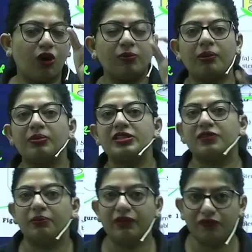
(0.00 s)
bubbles
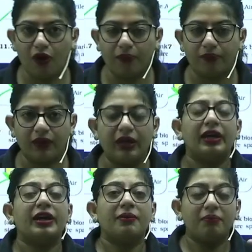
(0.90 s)
will be formed
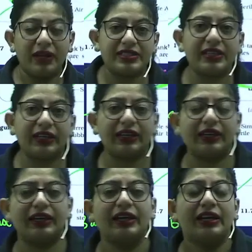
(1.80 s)

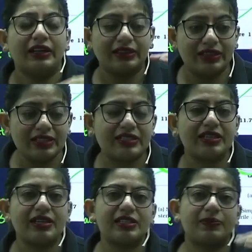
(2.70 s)
basically this
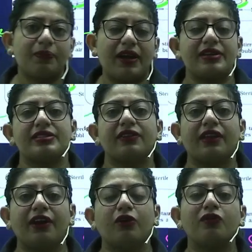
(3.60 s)
is present
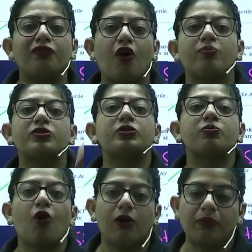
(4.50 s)
there to form
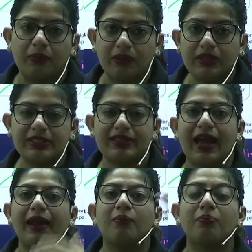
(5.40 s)
small bubbles
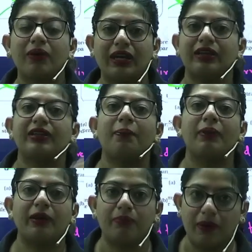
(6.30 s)
and break the
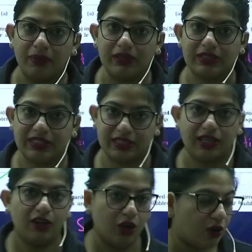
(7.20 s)
big bubbles
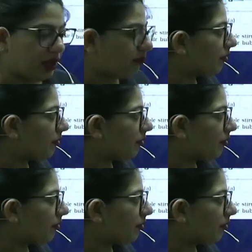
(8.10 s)
okay